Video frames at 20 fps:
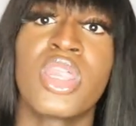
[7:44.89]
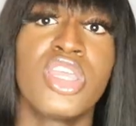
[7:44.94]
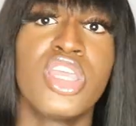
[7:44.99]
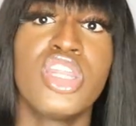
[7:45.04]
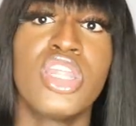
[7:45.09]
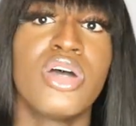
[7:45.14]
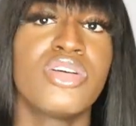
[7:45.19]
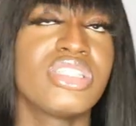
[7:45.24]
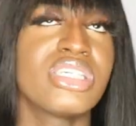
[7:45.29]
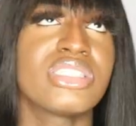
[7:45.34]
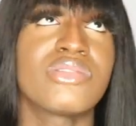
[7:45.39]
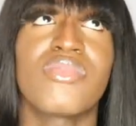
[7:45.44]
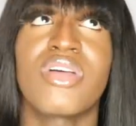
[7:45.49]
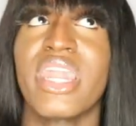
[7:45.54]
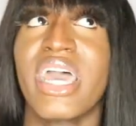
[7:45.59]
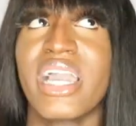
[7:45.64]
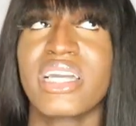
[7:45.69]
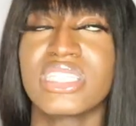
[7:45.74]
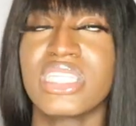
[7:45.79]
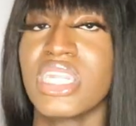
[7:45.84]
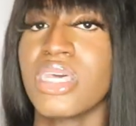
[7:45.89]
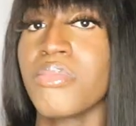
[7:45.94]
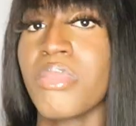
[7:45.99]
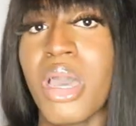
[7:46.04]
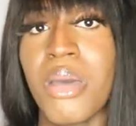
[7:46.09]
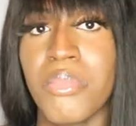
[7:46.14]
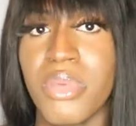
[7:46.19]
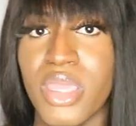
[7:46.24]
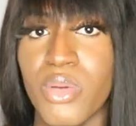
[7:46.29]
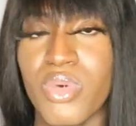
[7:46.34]
you know, just relaxing in
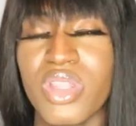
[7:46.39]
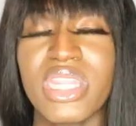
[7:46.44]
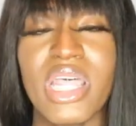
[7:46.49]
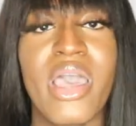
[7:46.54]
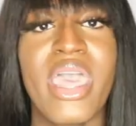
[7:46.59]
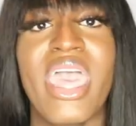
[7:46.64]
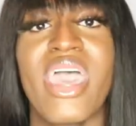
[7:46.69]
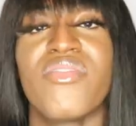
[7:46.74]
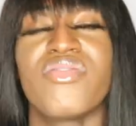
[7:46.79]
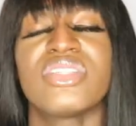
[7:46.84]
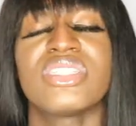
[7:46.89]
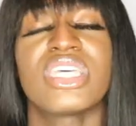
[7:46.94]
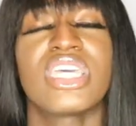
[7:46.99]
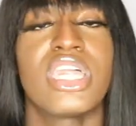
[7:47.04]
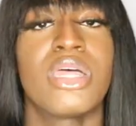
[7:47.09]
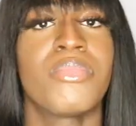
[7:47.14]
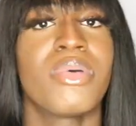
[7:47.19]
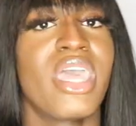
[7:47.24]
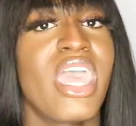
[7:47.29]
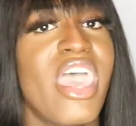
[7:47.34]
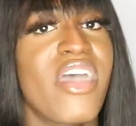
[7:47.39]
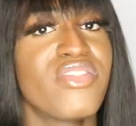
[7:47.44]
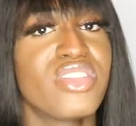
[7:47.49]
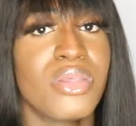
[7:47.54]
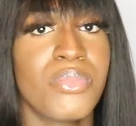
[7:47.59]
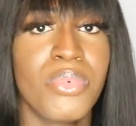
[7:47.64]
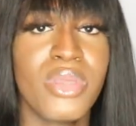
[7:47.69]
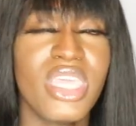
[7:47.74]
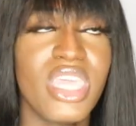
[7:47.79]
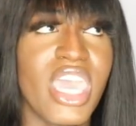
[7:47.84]
my bed without having to get up and have
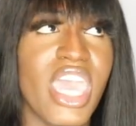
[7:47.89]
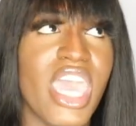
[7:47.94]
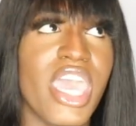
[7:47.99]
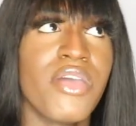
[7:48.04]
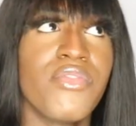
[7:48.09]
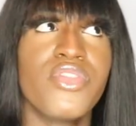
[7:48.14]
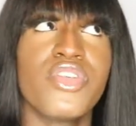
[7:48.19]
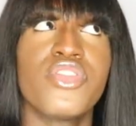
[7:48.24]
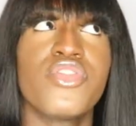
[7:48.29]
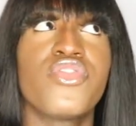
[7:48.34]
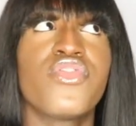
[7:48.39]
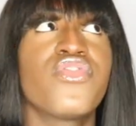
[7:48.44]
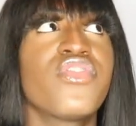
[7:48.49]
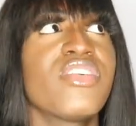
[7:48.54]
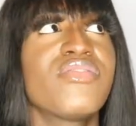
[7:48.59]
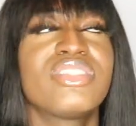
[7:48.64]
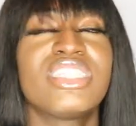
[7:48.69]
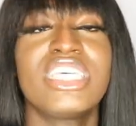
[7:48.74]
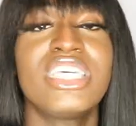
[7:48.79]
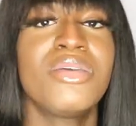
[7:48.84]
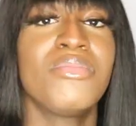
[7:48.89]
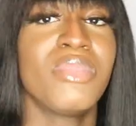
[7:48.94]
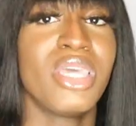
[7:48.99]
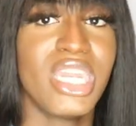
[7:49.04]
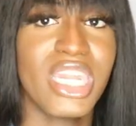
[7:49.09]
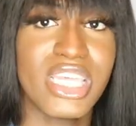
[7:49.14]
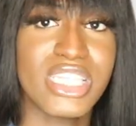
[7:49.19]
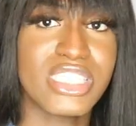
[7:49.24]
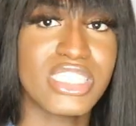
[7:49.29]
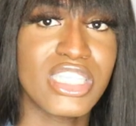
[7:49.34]
to pee every 15
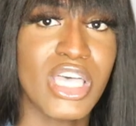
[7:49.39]
minutes.